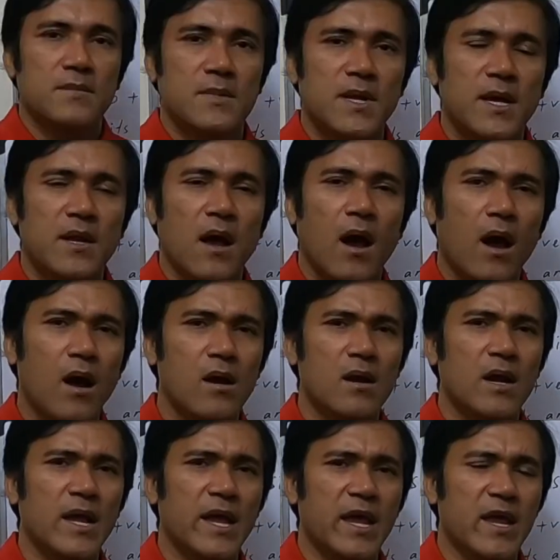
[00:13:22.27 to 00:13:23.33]
Then
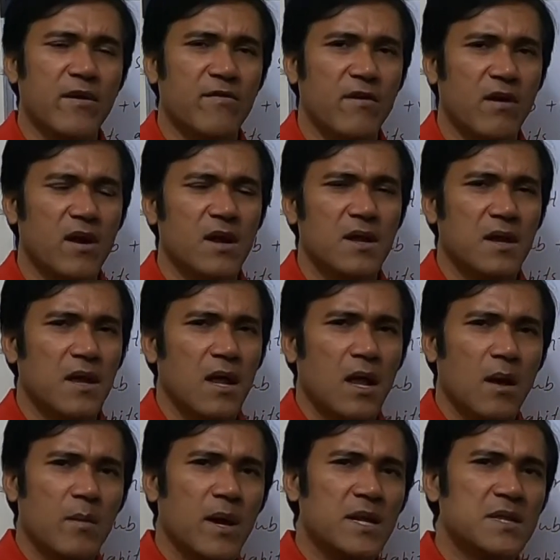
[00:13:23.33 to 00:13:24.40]
hardly ever,
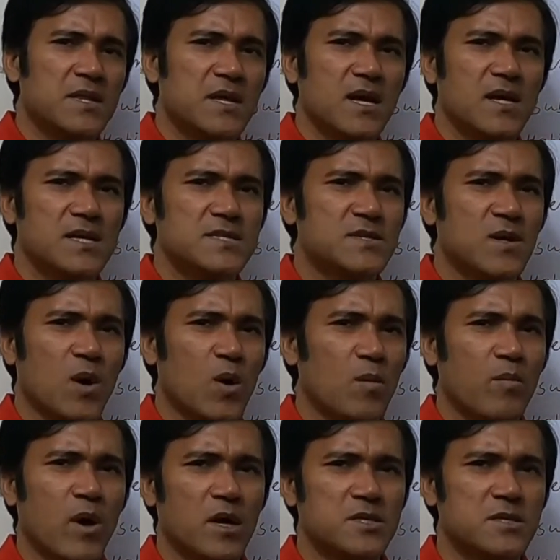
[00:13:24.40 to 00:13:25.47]
when there is no
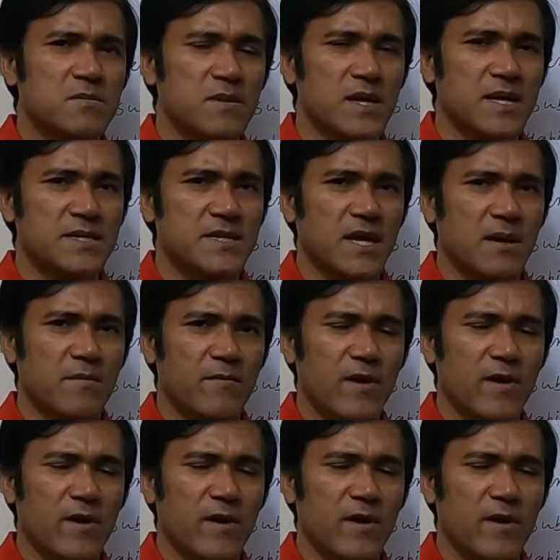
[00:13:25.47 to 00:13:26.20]
possibility,